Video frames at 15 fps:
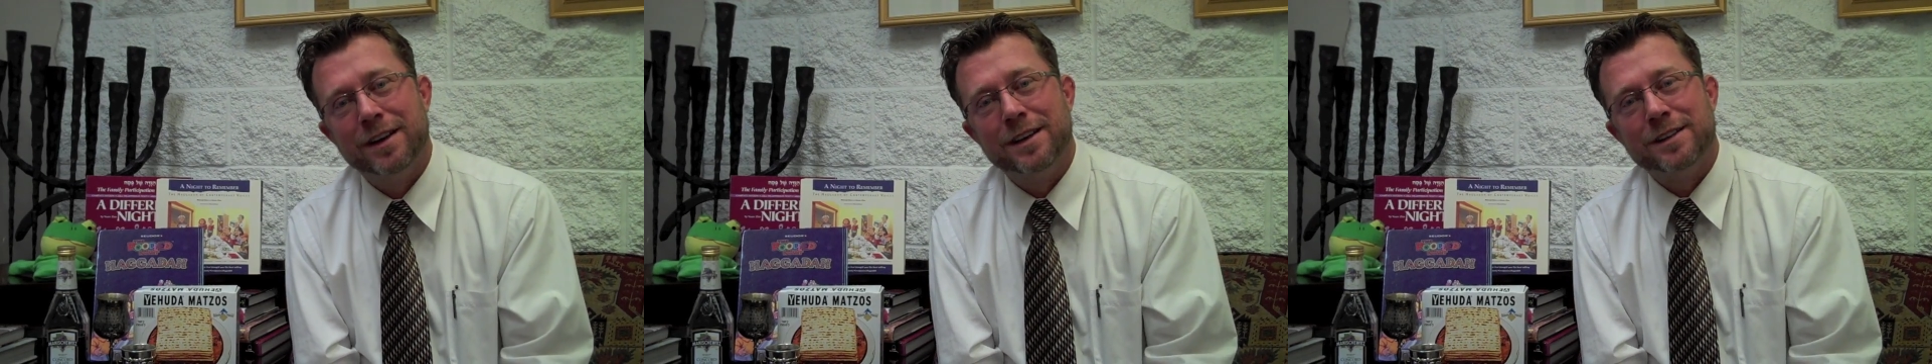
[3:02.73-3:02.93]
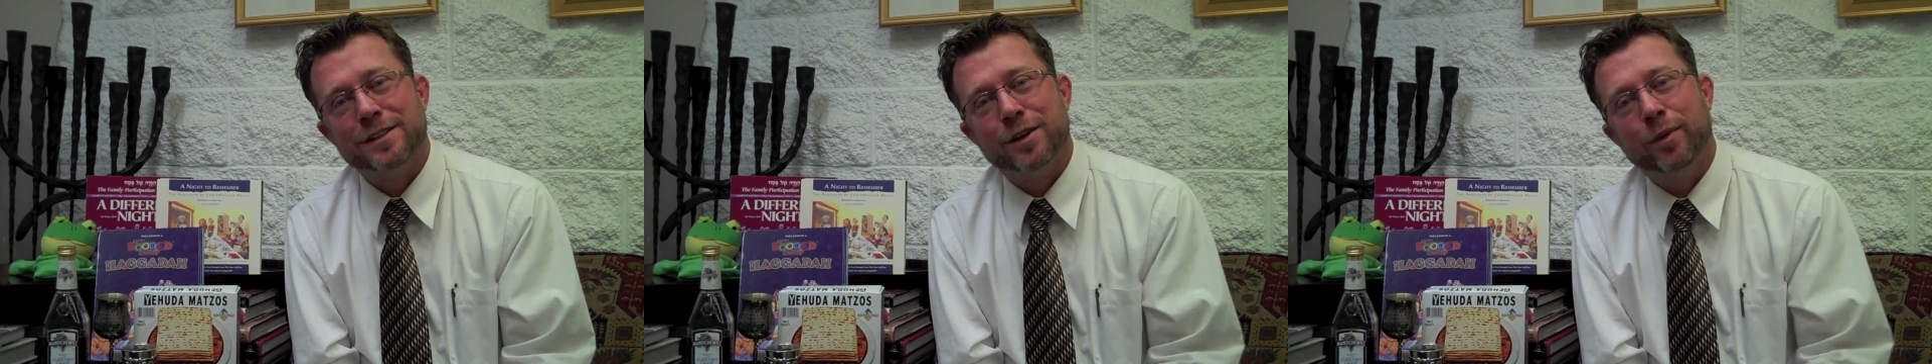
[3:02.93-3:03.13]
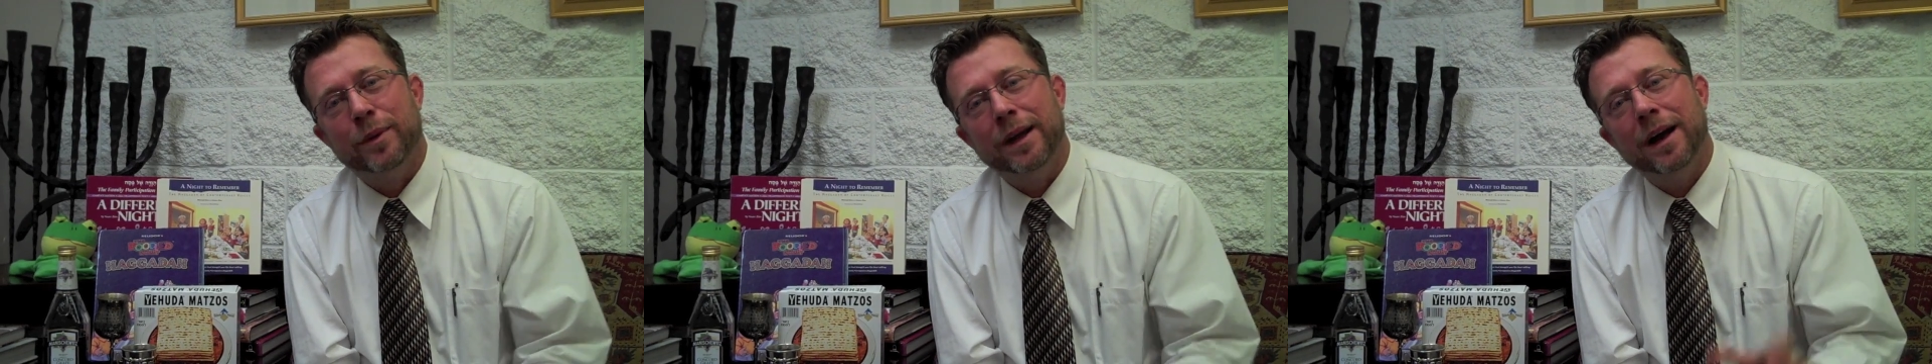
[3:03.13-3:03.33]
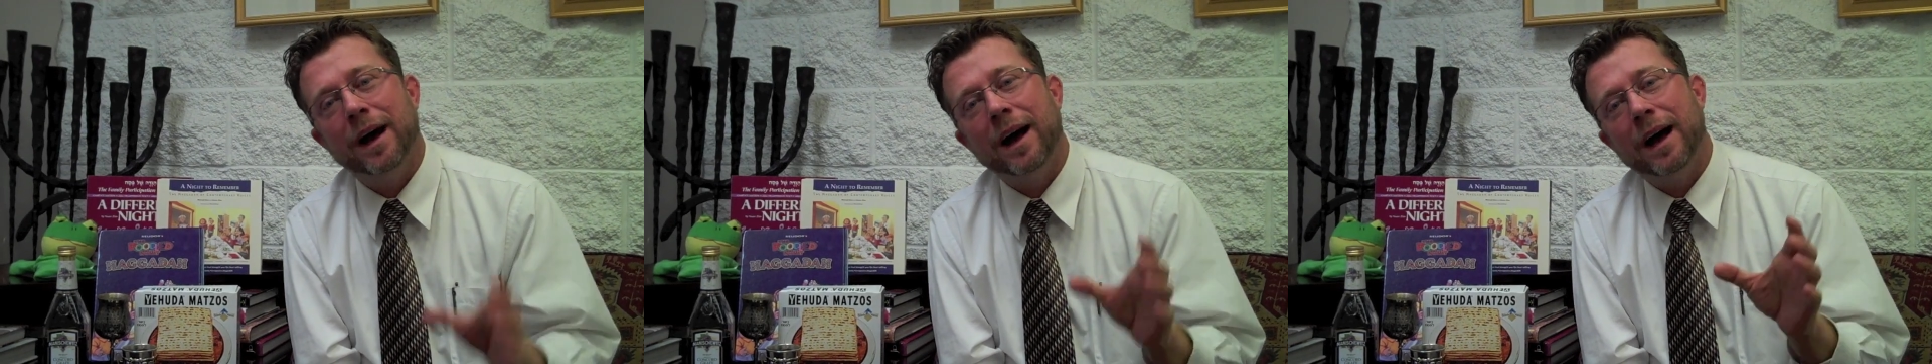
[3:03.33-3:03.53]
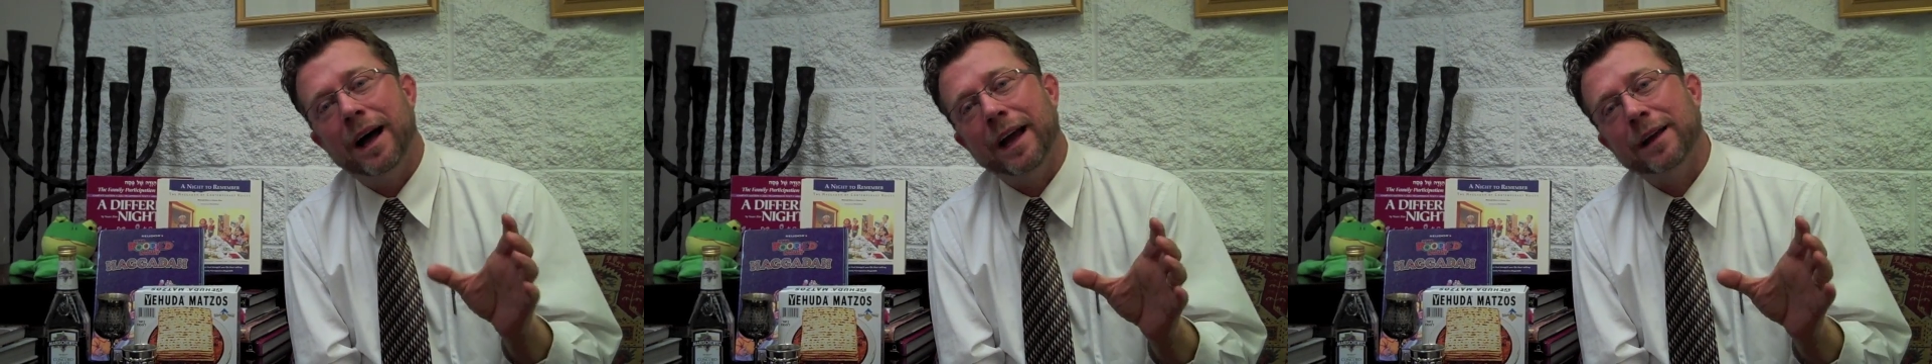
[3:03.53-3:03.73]
So we
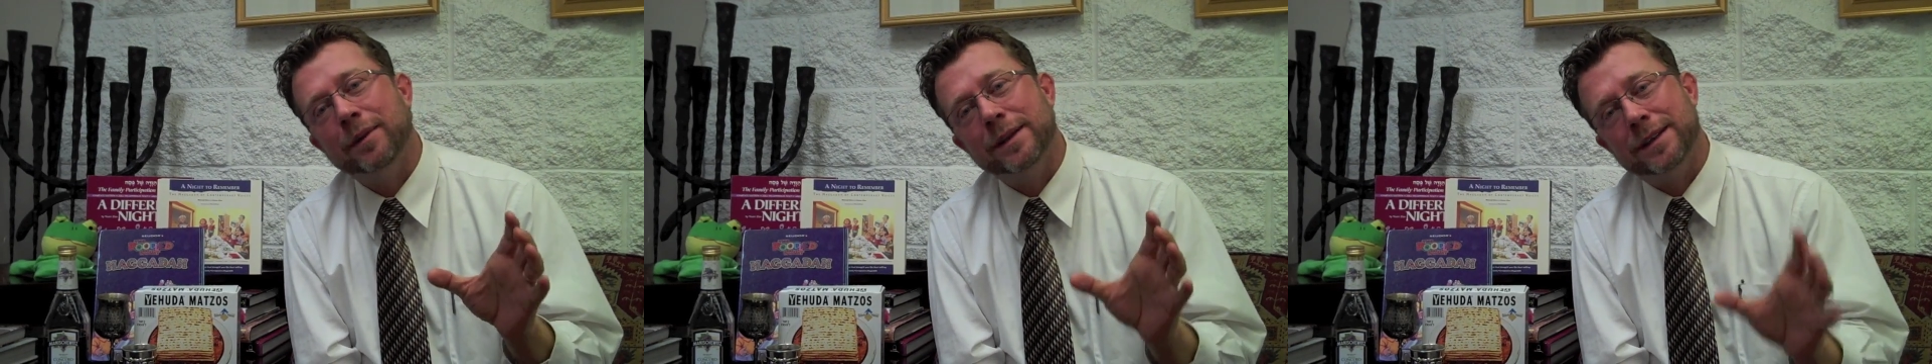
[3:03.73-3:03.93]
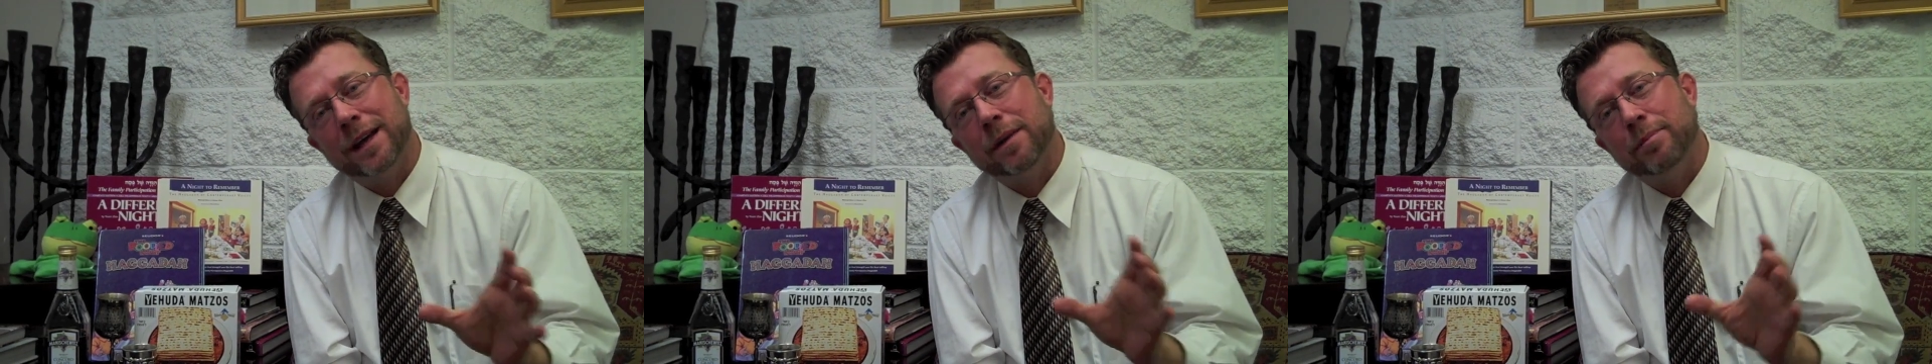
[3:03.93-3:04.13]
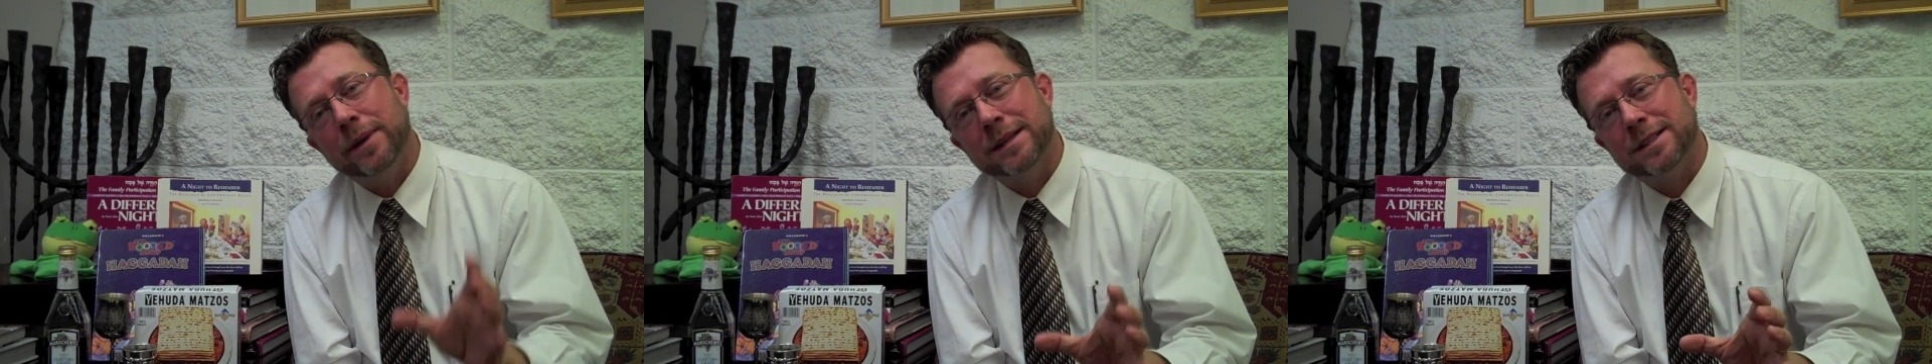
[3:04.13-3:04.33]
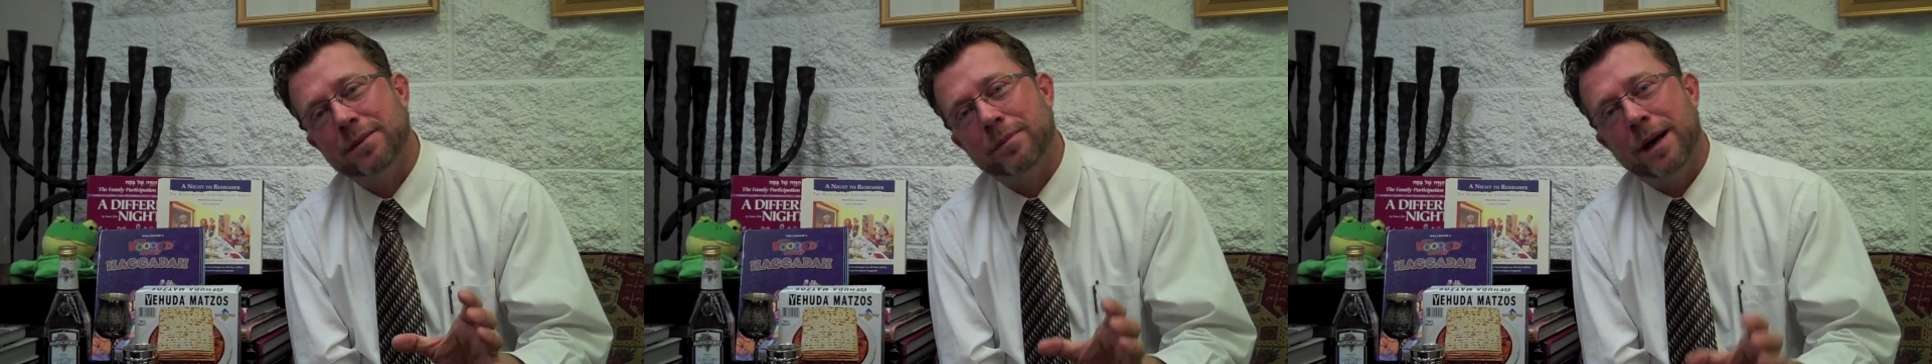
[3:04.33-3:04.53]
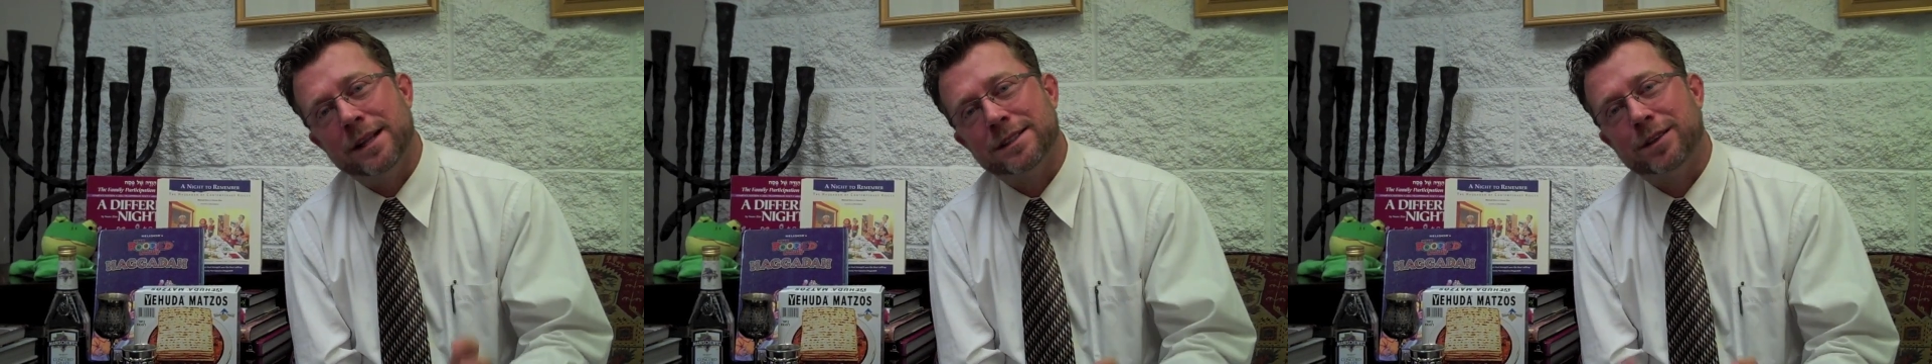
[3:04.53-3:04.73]
take a piece of
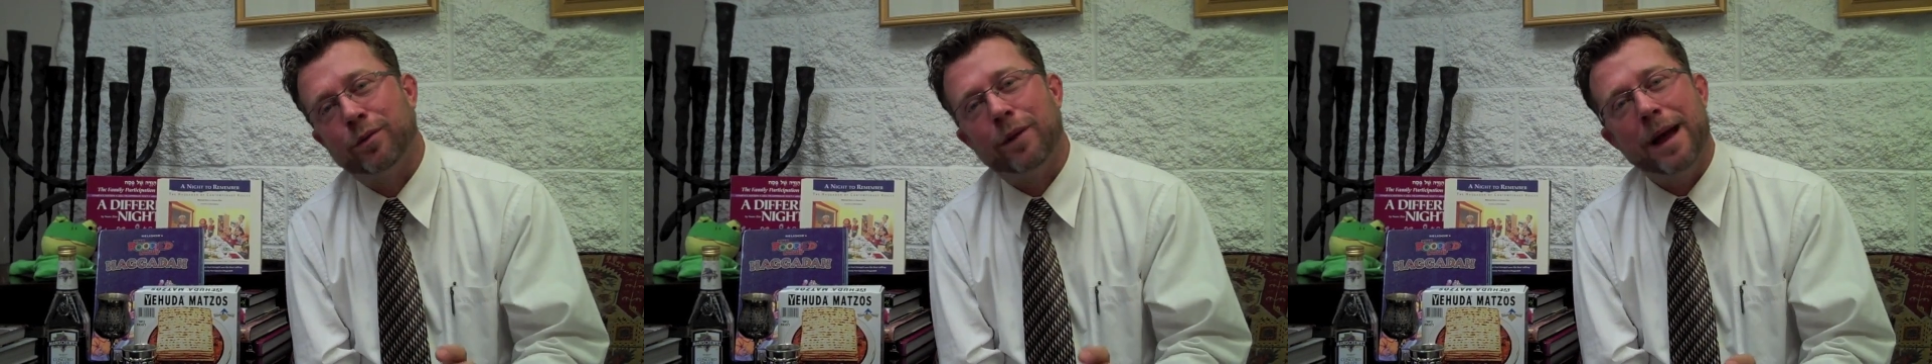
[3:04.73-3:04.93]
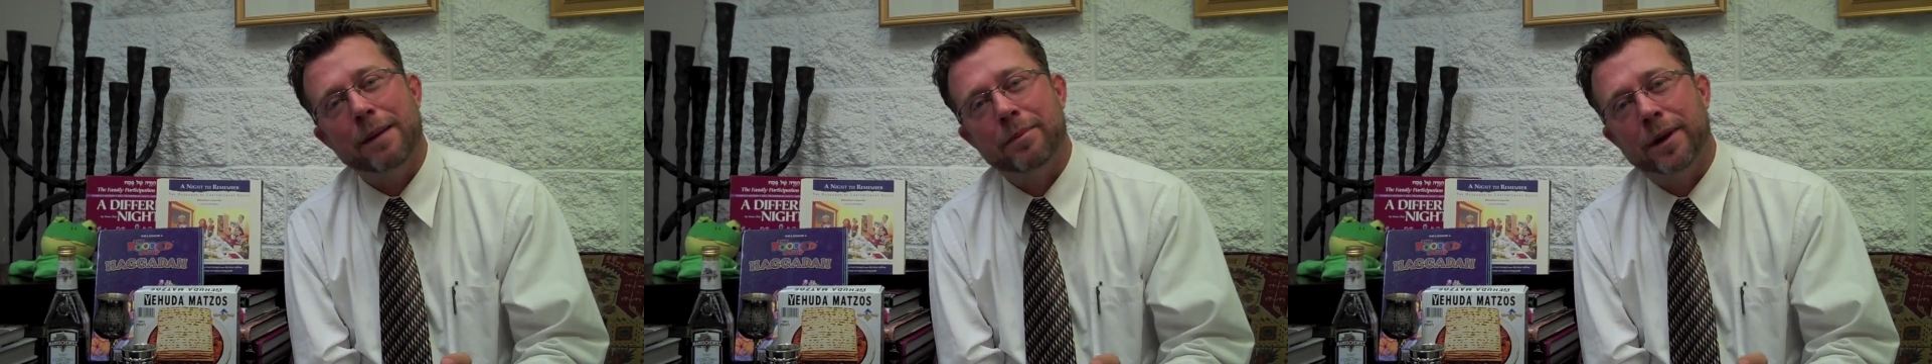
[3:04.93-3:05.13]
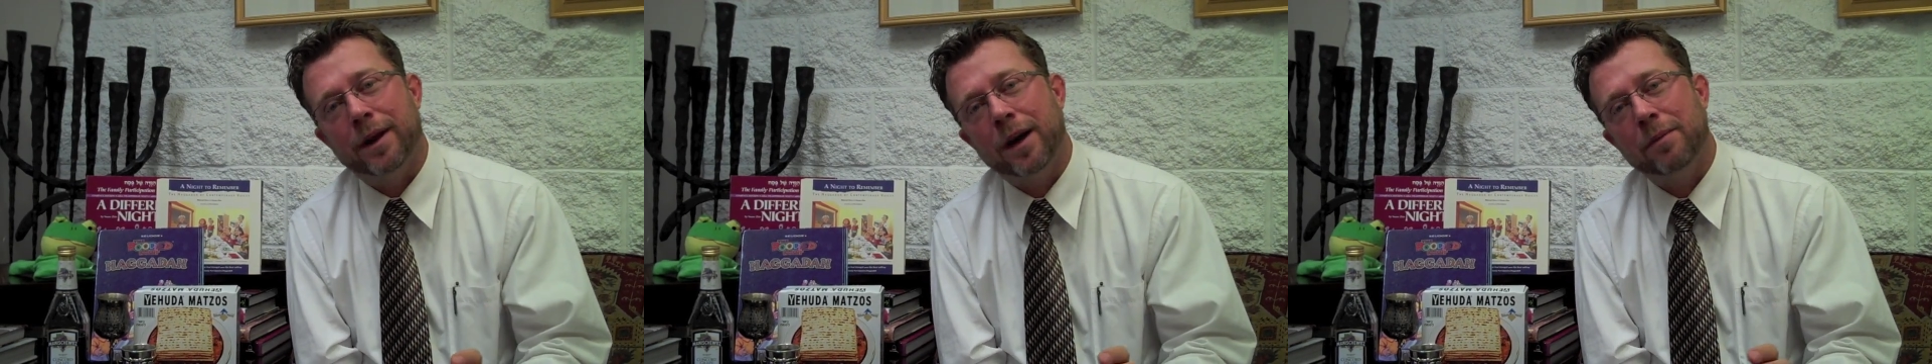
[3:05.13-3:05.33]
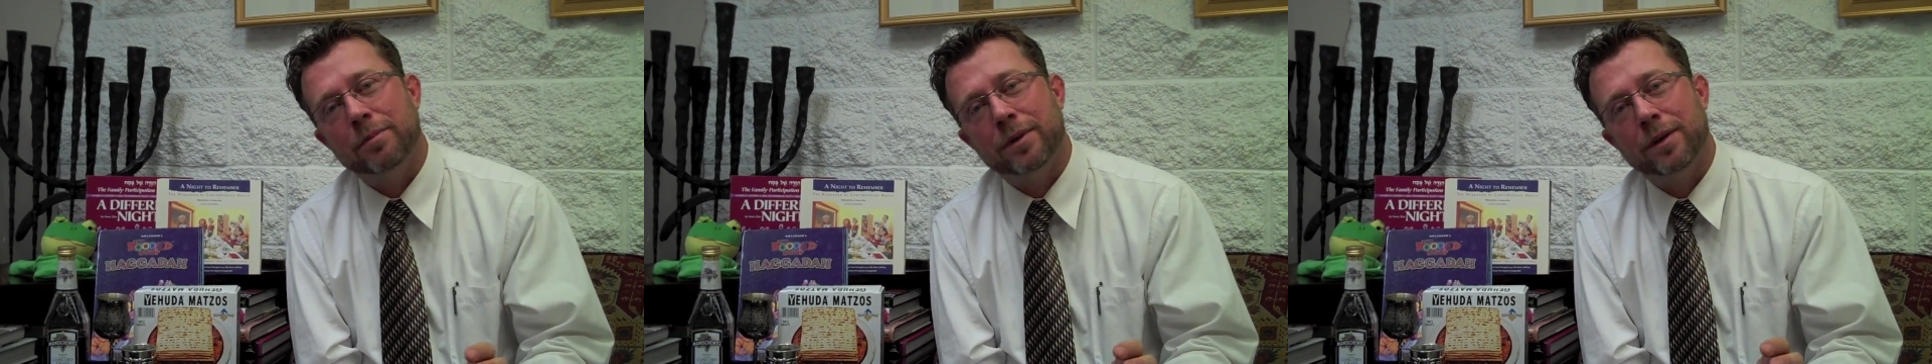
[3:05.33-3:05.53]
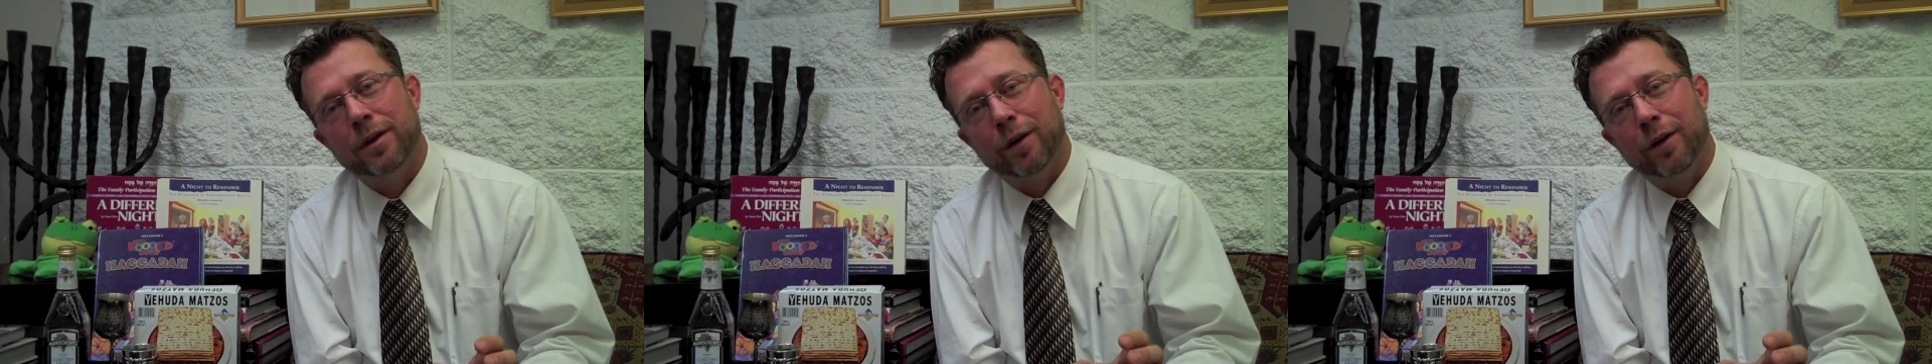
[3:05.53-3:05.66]
matzah, wrap it up,